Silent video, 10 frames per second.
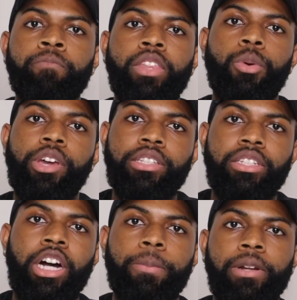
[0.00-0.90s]
And when you get to the
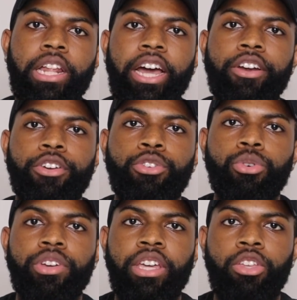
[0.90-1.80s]
top of the ladder,
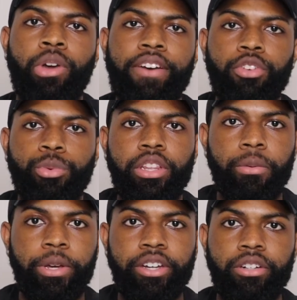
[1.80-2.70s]
you have to ring the
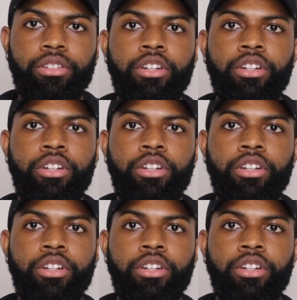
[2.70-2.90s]
bell.